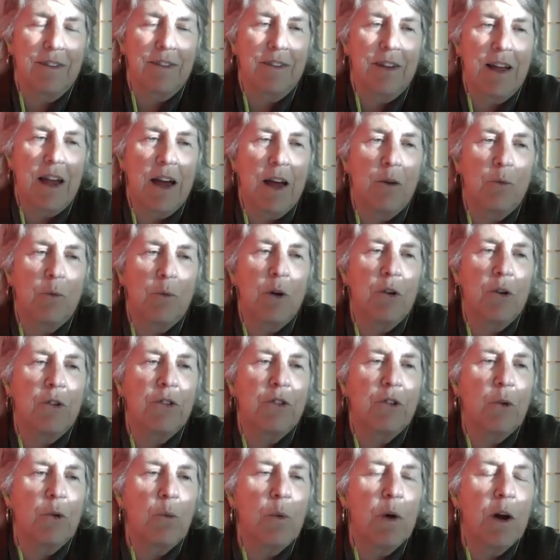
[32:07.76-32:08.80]
And we
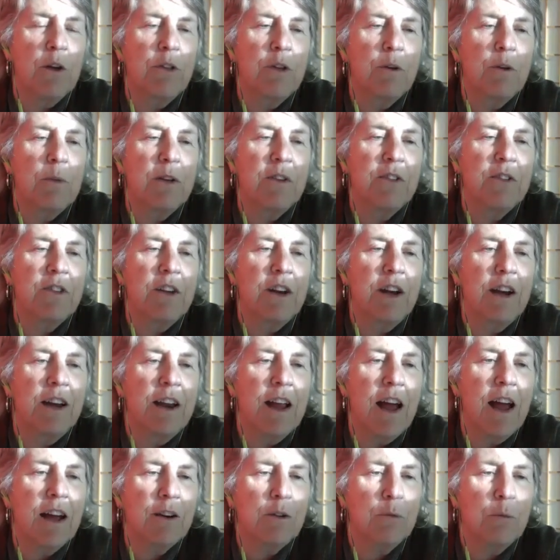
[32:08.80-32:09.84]
also wear them as an
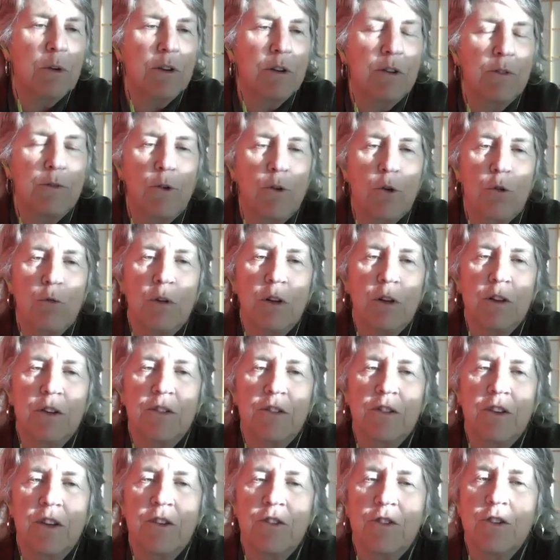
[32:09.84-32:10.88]
enactment of our
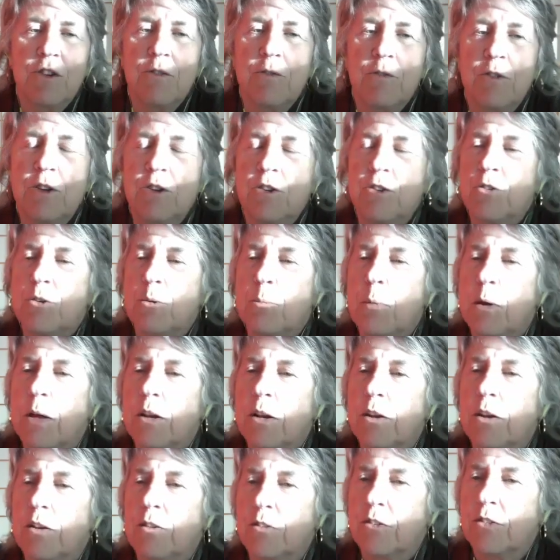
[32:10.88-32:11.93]
realization of
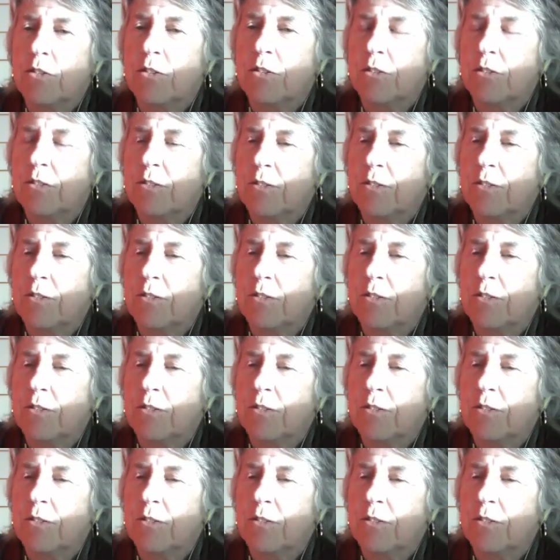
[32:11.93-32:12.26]
interdependence.